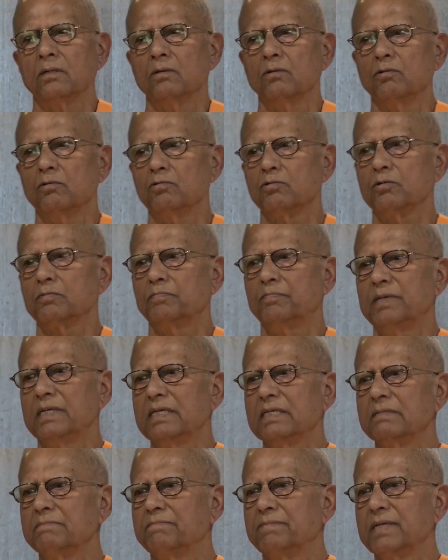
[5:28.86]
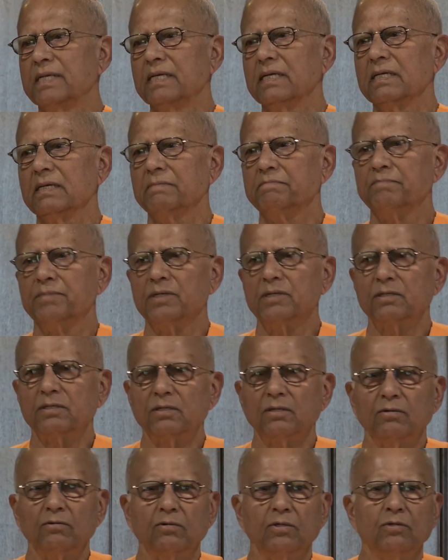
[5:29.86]
Lord, please bring a
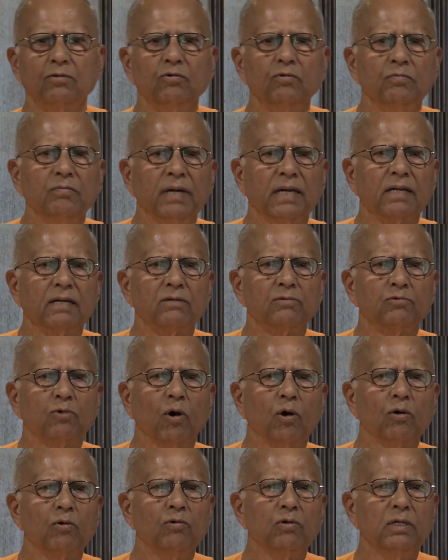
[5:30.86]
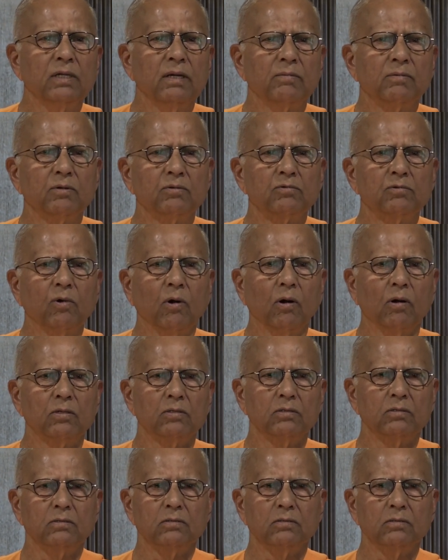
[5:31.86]
person with whom I can talk only about God.